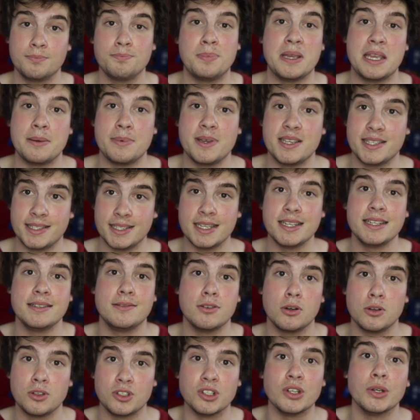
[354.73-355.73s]
BBC
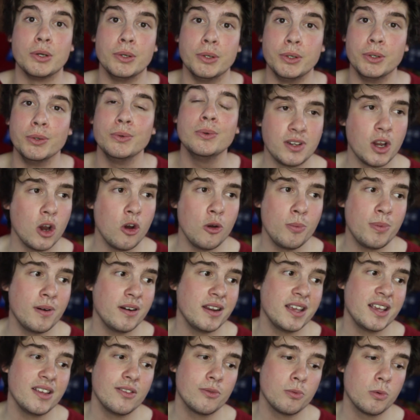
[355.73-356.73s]
Doctor Who.
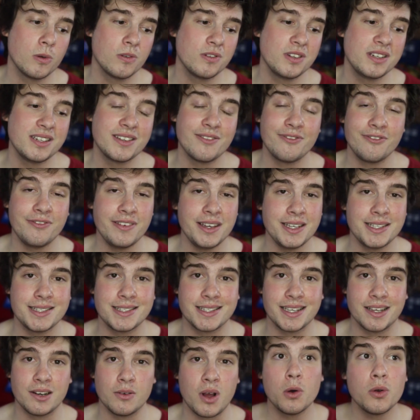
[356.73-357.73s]
Nobody is wanting to fix it.